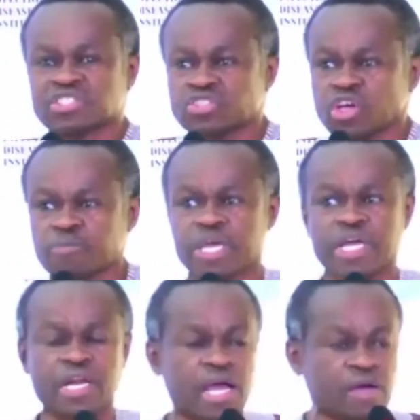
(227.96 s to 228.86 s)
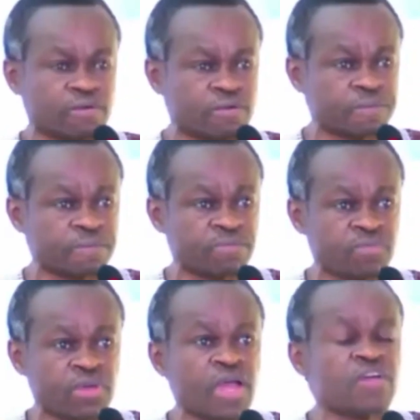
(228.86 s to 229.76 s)
Africa is such
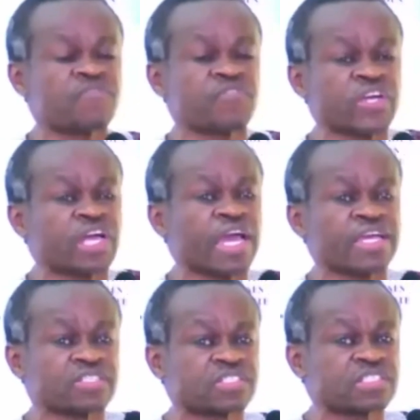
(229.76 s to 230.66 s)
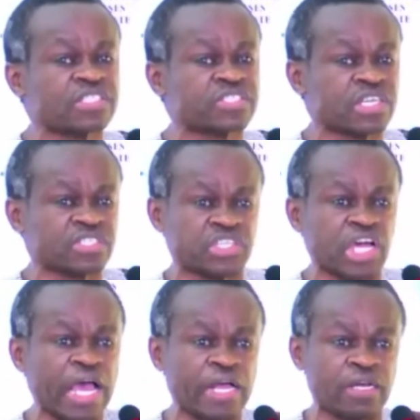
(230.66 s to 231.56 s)
a child. At
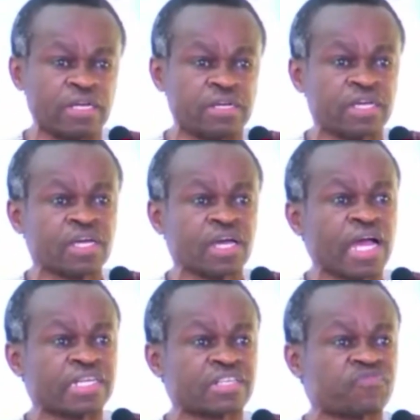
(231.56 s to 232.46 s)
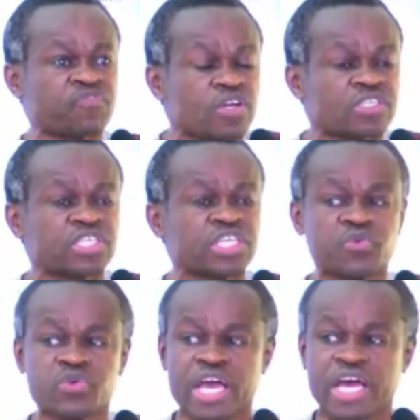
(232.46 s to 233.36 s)
40, we are still
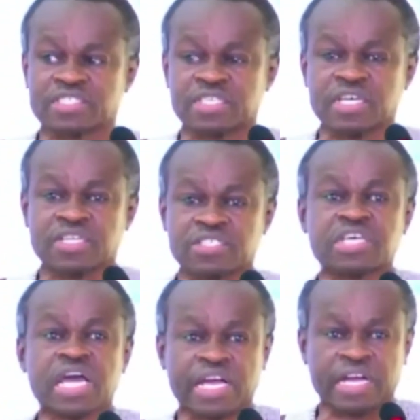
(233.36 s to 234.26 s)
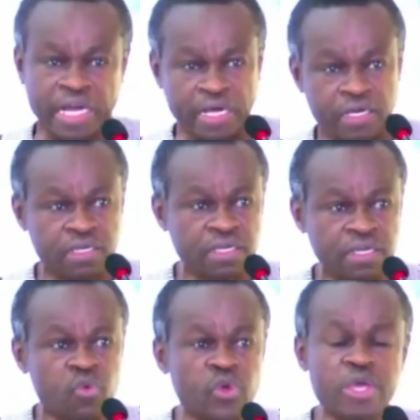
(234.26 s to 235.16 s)
suckling. We must now be
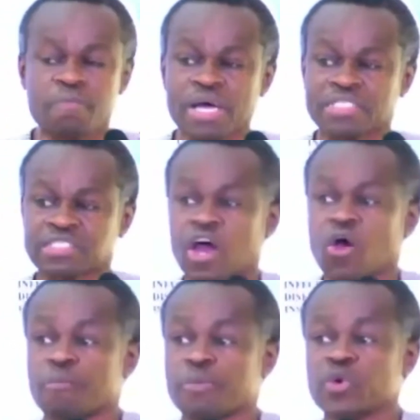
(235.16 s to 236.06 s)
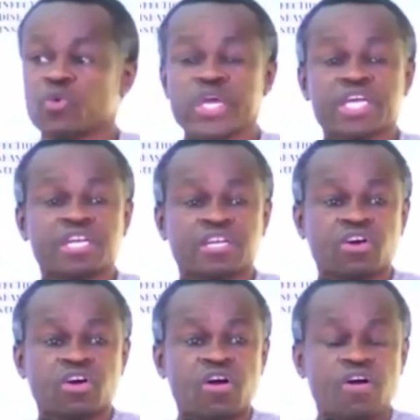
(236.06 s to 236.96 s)
weaned off the breasts of
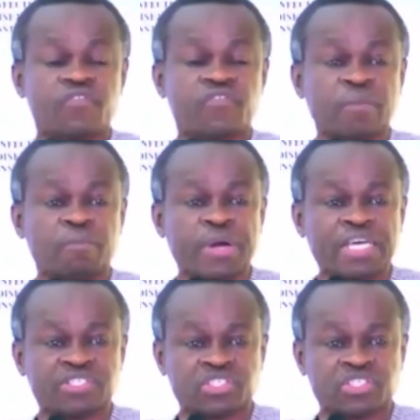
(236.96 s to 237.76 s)
our donors.